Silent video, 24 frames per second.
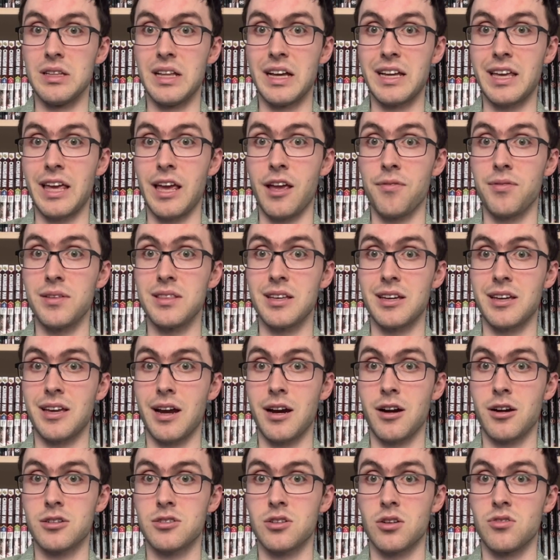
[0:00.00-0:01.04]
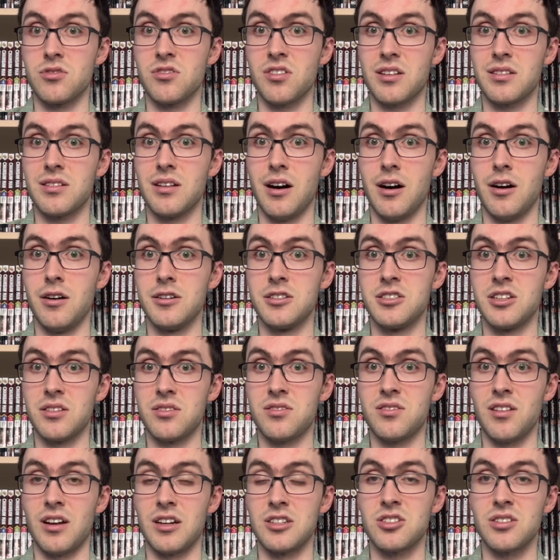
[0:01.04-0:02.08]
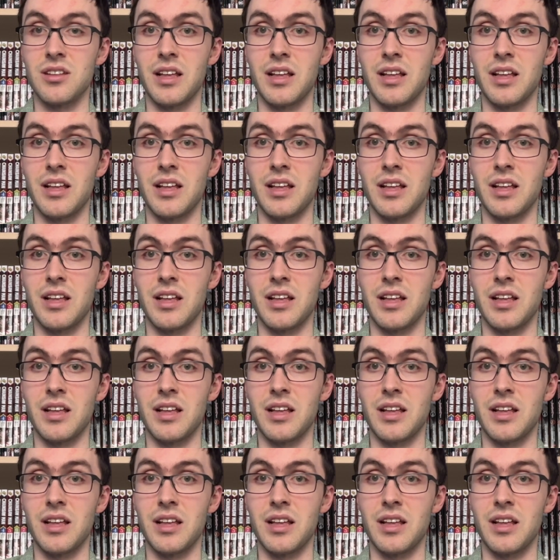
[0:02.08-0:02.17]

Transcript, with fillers: Like, even the characters acknowledge as such.